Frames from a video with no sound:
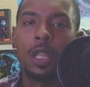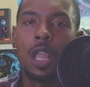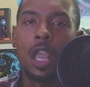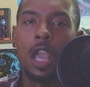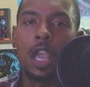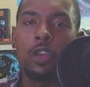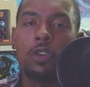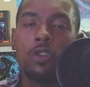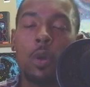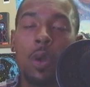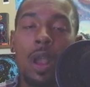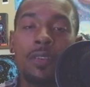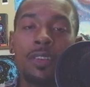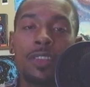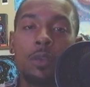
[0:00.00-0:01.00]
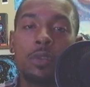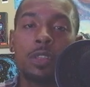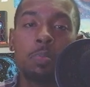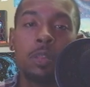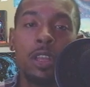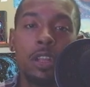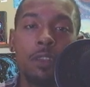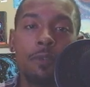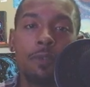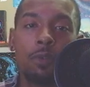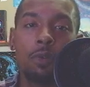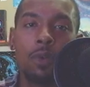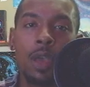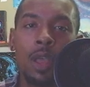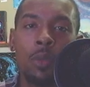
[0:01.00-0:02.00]
you know, everything was
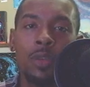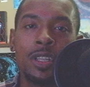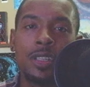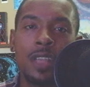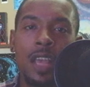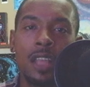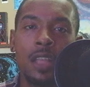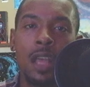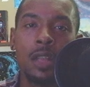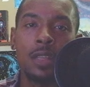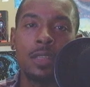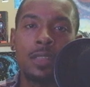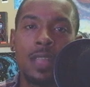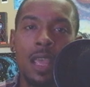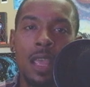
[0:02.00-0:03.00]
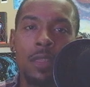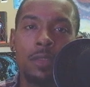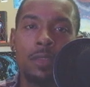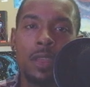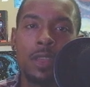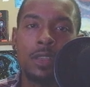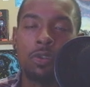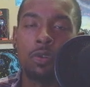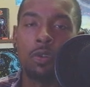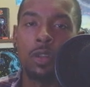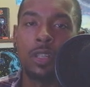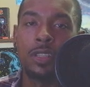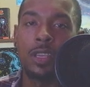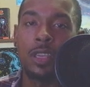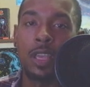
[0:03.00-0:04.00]
plentiful and we just had to understand things in order
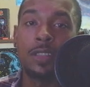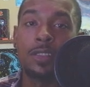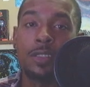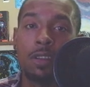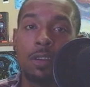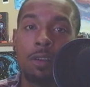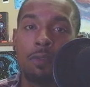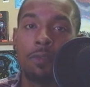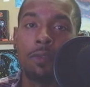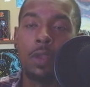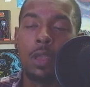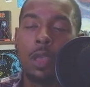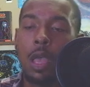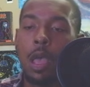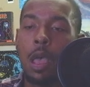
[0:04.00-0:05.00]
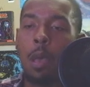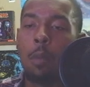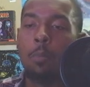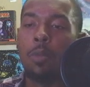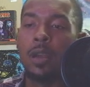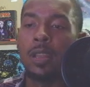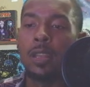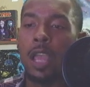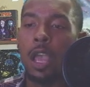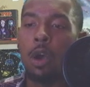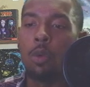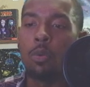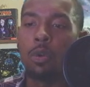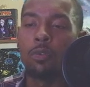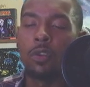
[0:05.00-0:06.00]
to get stuff. But now
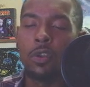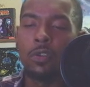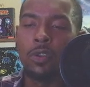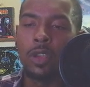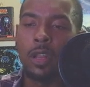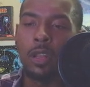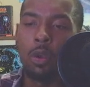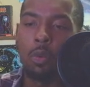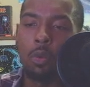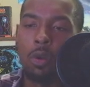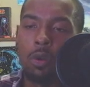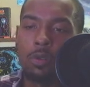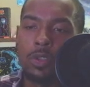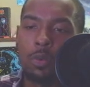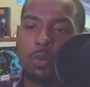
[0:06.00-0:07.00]
we're recreating a world to where